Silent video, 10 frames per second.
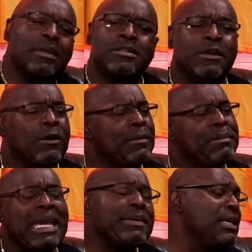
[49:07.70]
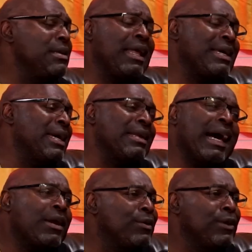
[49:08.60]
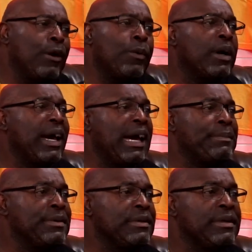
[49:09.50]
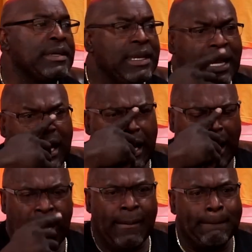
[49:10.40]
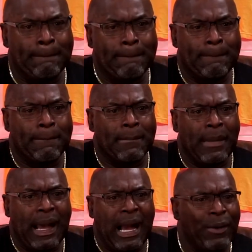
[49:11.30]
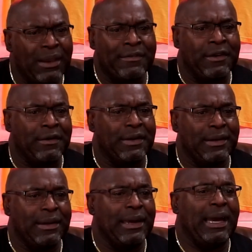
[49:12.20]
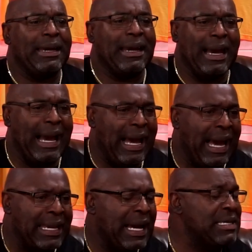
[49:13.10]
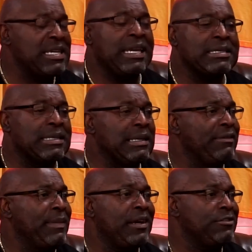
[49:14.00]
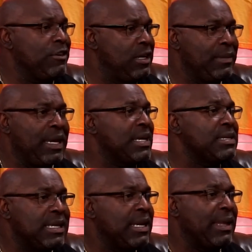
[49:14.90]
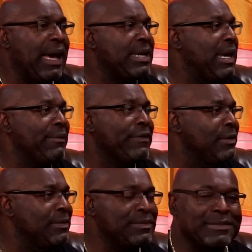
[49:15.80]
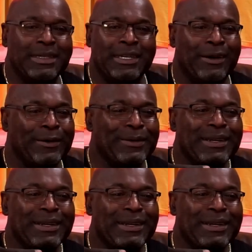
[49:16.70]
So maybe, again, I don't know what happened. However, I got a chance to live my dream. Like I said, I came from, a